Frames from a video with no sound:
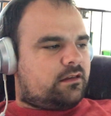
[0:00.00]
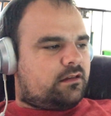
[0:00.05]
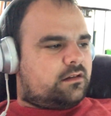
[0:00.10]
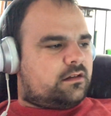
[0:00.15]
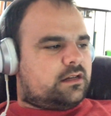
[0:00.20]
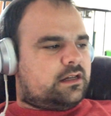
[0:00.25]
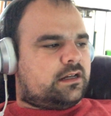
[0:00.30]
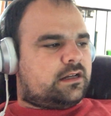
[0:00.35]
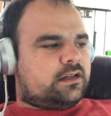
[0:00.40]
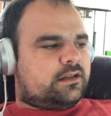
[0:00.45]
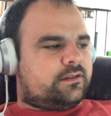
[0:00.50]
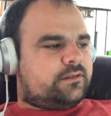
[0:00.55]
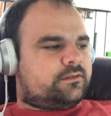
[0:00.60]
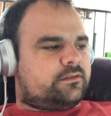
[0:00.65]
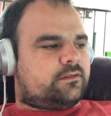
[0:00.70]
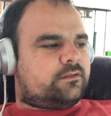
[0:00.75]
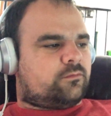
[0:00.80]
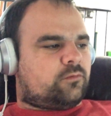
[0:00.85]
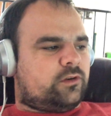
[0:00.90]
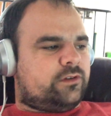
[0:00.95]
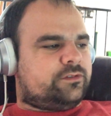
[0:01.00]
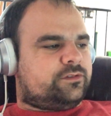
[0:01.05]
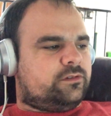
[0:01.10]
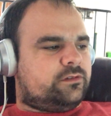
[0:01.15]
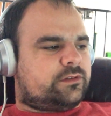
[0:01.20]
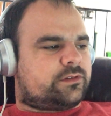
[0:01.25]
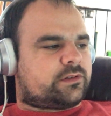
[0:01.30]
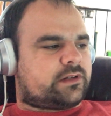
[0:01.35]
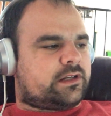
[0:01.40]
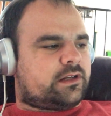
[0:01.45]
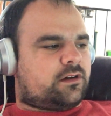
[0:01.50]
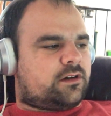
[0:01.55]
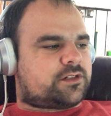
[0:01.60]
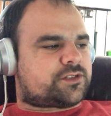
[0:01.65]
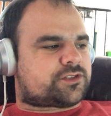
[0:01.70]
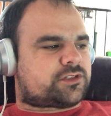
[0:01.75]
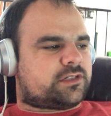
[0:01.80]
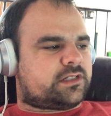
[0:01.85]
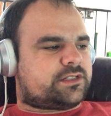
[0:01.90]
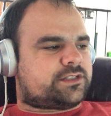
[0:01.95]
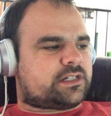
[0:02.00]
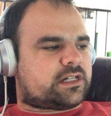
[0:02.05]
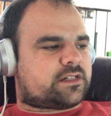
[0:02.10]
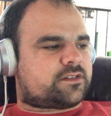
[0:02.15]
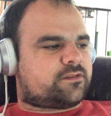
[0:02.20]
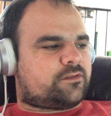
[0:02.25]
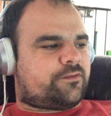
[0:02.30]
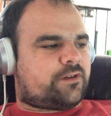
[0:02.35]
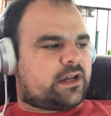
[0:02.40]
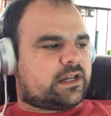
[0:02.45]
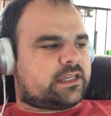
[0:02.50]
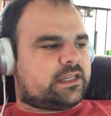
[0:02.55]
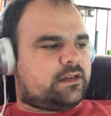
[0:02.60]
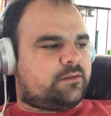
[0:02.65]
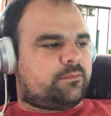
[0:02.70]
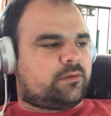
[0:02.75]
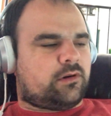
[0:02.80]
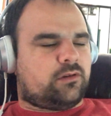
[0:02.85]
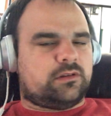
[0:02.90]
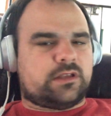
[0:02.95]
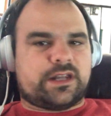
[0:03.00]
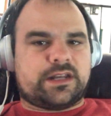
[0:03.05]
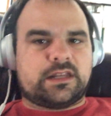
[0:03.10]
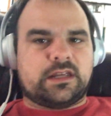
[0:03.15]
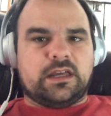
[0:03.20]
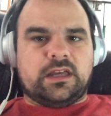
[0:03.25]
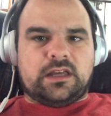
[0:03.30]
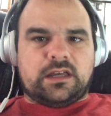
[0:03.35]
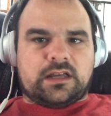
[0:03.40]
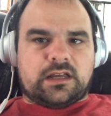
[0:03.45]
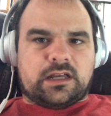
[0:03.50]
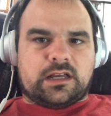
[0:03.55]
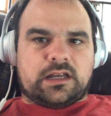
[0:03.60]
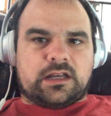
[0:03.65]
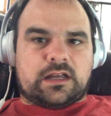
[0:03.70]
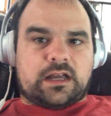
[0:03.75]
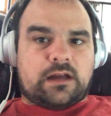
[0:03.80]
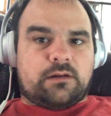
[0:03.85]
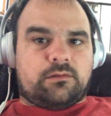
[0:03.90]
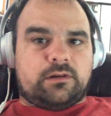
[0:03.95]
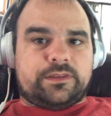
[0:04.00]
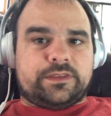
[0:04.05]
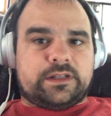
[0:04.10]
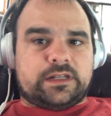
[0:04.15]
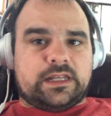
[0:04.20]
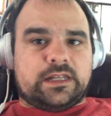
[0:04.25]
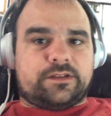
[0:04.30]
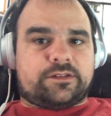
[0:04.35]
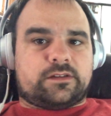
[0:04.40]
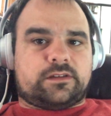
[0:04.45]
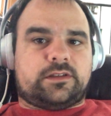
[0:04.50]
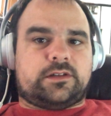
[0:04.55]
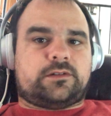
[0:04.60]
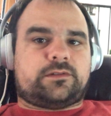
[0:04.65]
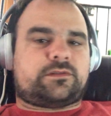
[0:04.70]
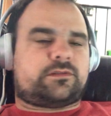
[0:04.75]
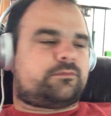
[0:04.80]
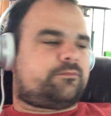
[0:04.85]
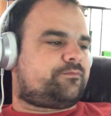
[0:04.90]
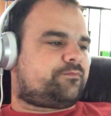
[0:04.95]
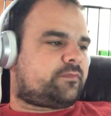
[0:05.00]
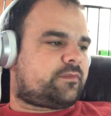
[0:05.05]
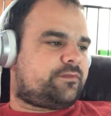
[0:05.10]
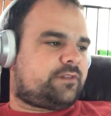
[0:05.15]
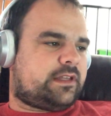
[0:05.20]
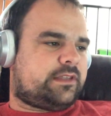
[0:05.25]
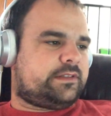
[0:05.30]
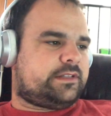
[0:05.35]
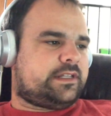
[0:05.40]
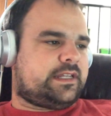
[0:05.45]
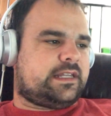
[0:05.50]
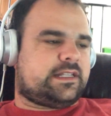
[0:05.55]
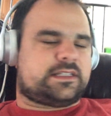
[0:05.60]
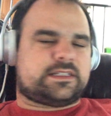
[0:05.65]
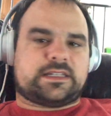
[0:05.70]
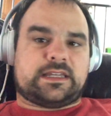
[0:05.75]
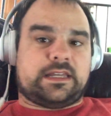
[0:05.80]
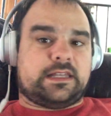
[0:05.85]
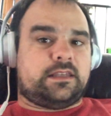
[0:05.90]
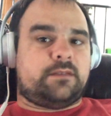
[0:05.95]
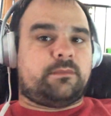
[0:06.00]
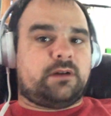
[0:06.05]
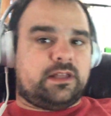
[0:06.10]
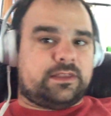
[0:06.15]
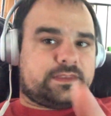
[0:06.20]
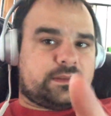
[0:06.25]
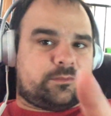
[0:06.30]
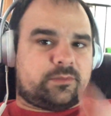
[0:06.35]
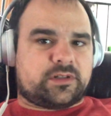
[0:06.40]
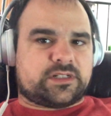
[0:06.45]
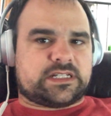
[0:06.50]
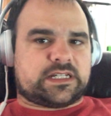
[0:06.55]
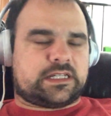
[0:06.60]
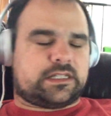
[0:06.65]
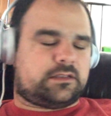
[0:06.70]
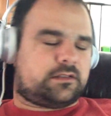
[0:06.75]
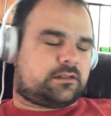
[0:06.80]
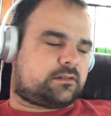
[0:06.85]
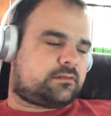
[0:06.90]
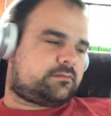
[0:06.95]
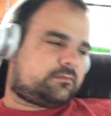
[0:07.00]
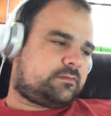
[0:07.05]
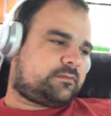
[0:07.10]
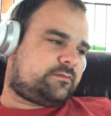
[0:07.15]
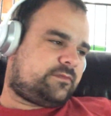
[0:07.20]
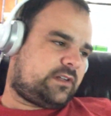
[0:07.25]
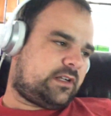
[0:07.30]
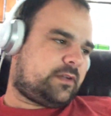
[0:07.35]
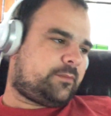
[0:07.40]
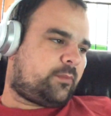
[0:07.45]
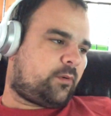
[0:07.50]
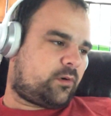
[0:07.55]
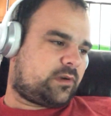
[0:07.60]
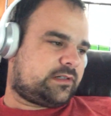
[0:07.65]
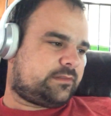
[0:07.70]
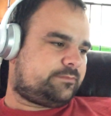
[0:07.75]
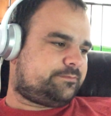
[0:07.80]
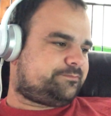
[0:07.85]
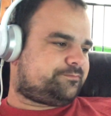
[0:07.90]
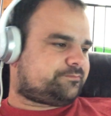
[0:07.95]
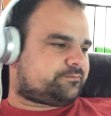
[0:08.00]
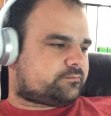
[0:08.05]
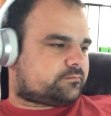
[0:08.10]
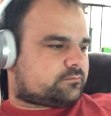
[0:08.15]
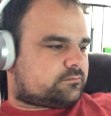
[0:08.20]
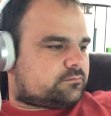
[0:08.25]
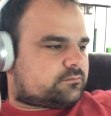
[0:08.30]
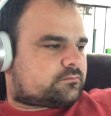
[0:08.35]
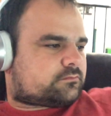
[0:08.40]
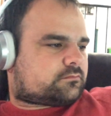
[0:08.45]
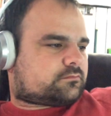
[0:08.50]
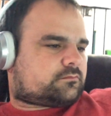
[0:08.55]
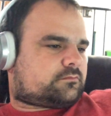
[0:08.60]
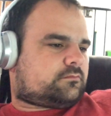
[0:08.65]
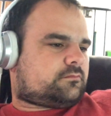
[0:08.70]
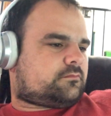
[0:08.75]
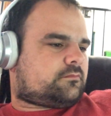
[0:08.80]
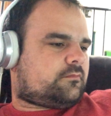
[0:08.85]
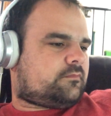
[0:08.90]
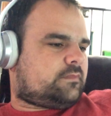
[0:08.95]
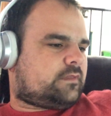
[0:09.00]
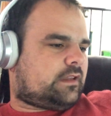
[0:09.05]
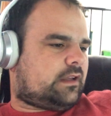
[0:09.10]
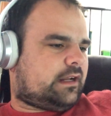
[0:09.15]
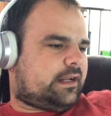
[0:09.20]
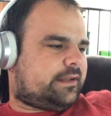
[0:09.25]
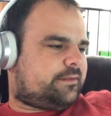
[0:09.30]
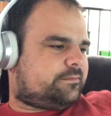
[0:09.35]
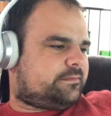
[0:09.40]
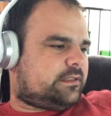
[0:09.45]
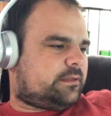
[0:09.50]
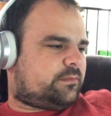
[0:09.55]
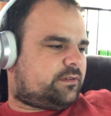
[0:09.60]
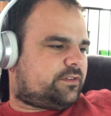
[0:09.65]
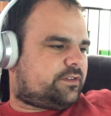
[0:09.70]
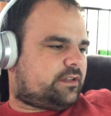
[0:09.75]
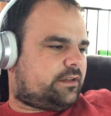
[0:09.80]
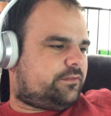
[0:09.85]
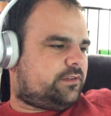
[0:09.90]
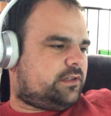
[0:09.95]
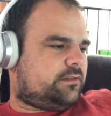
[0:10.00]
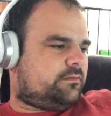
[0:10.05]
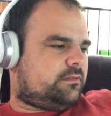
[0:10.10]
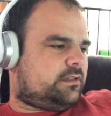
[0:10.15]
1, 2, and 3, Austria, Czechoslovakia, and Poland. I want the dates on those. Find the dates and the month in particular. Very important. All right, number 7.